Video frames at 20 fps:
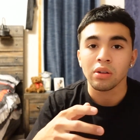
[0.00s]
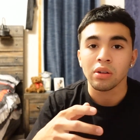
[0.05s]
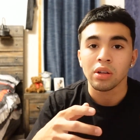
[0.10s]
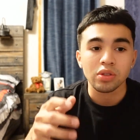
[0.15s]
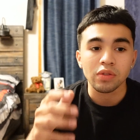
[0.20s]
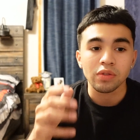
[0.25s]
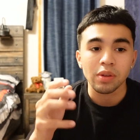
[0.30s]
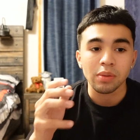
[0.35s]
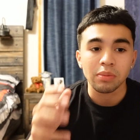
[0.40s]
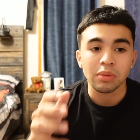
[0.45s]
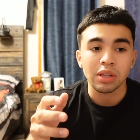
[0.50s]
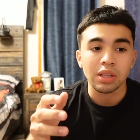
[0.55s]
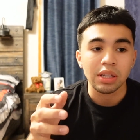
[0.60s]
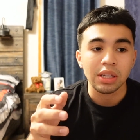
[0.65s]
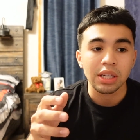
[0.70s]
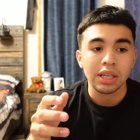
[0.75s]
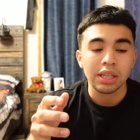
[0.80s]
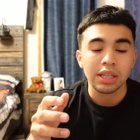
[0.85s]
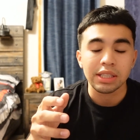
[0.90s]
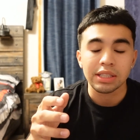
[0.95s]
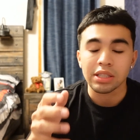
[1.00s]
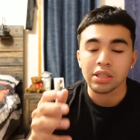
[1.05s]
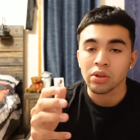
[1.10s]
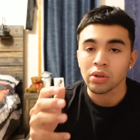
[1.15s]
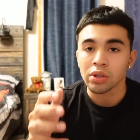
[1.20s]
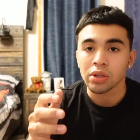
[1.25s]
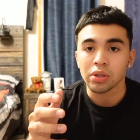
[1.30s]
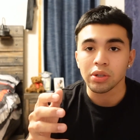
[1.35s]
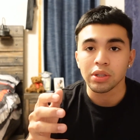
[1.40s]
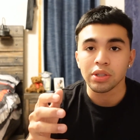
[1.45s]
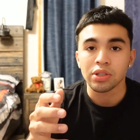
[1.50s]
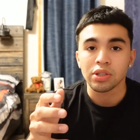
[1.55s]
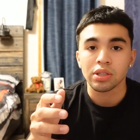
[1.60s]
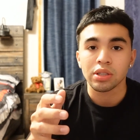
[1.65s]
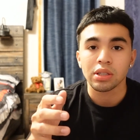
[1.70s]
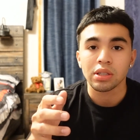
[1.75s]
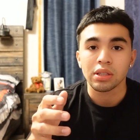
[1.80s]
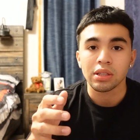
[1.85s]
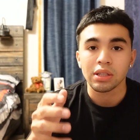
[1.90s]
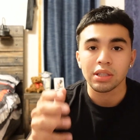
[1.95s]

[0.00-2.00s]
Most of them get discouraged.